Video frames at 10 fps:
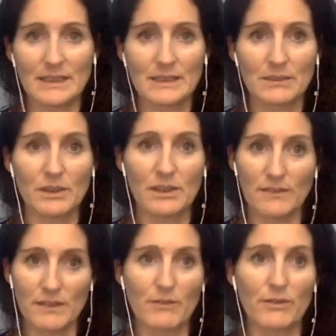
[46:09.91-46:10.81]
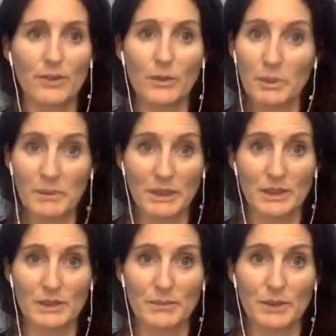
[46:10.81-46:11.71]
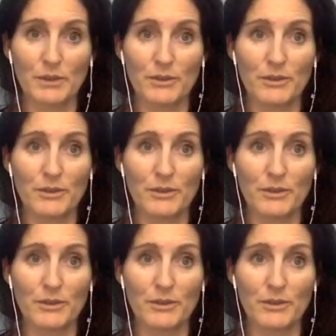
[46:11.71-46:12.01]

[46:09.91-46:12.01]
when you give them full permission to move